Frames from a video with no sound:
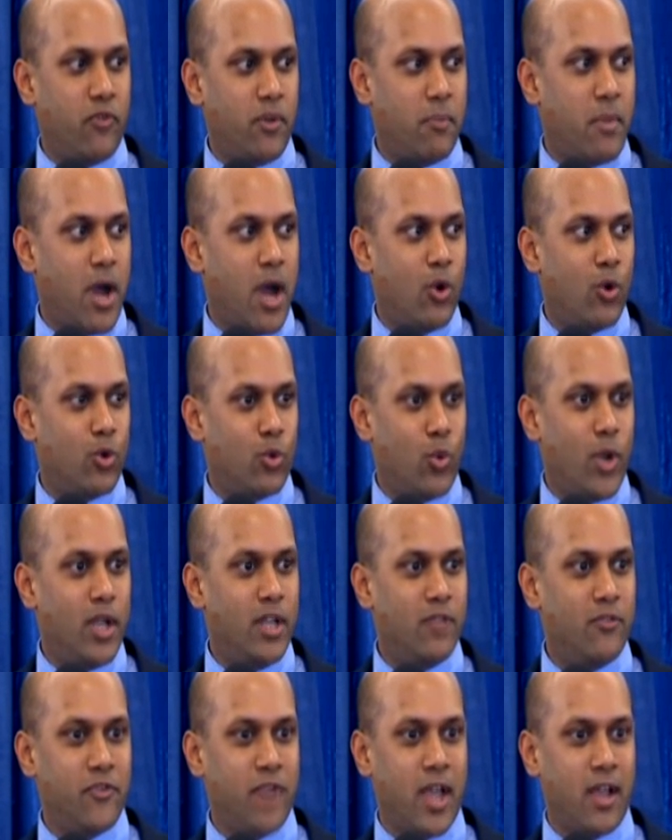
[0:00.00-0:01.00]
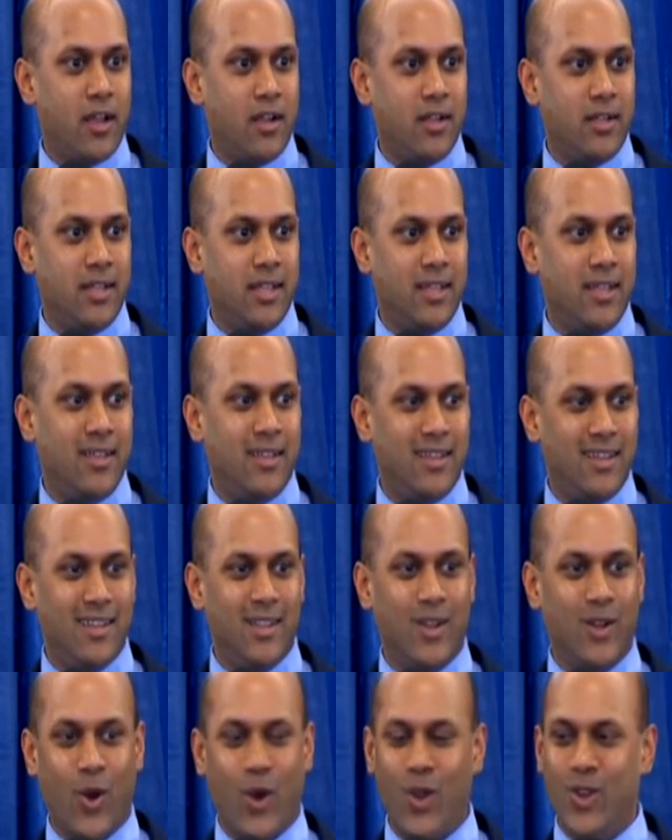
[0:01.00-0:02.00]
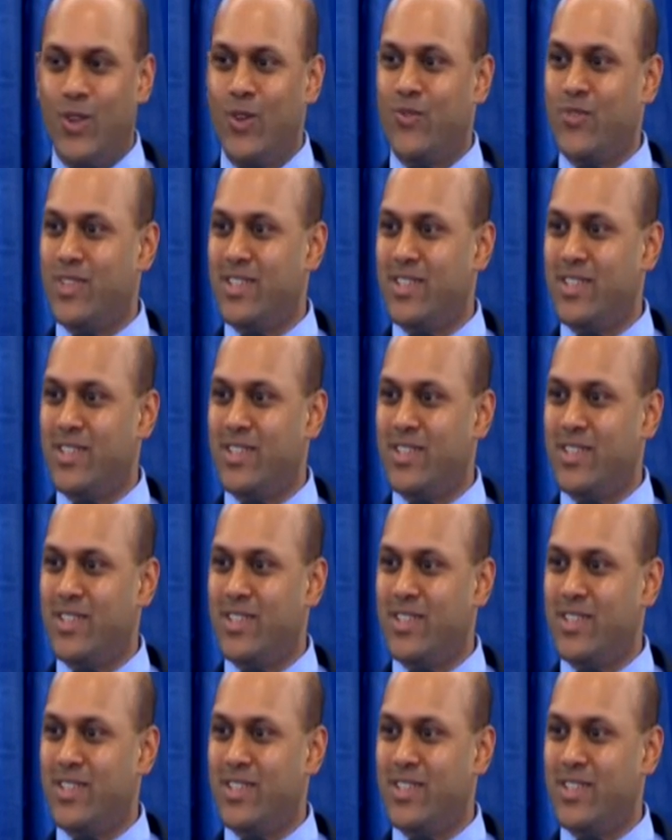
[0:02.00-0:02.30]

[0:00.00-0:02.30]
about 20 faculty in the College of